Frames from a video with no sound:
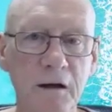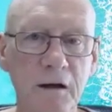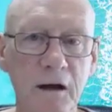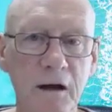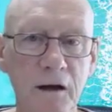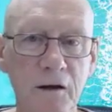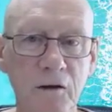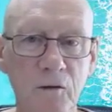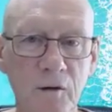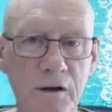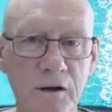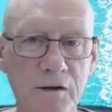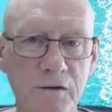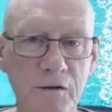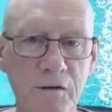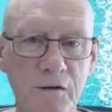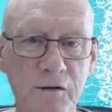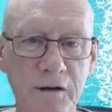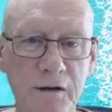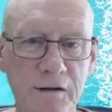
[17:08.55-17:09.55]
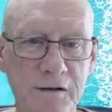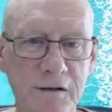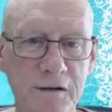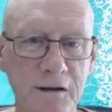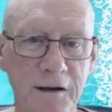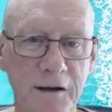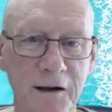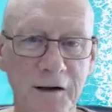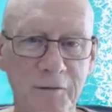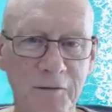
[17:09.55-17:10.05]
and always do things that
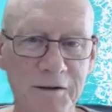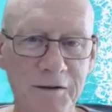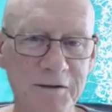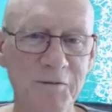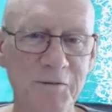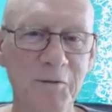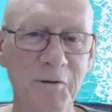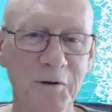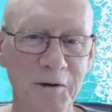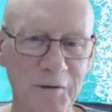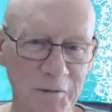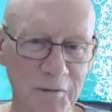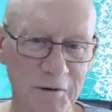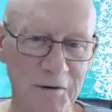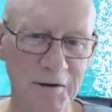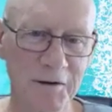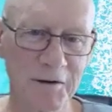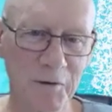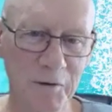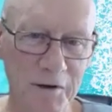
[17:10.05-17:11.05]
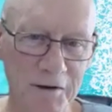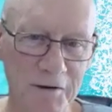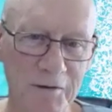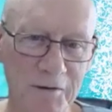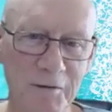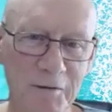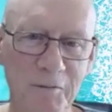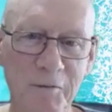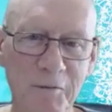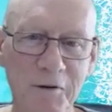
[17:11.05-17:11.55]
you love is really, really
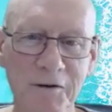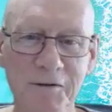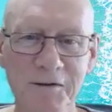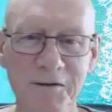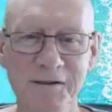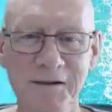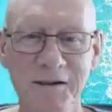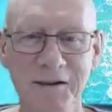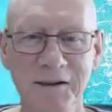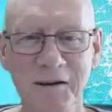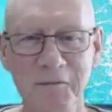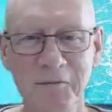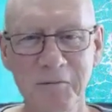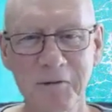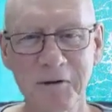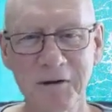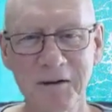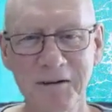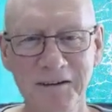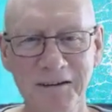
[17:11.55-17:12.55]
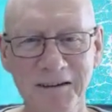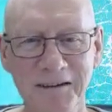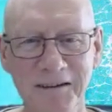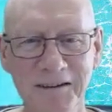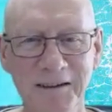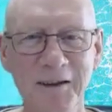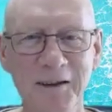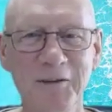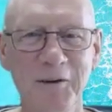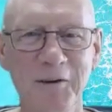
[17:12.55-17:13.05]
critical, because it can be the
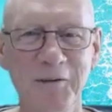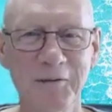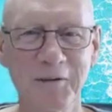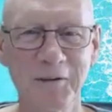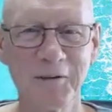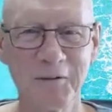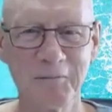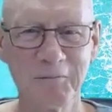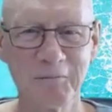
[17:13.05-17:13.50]
death of you.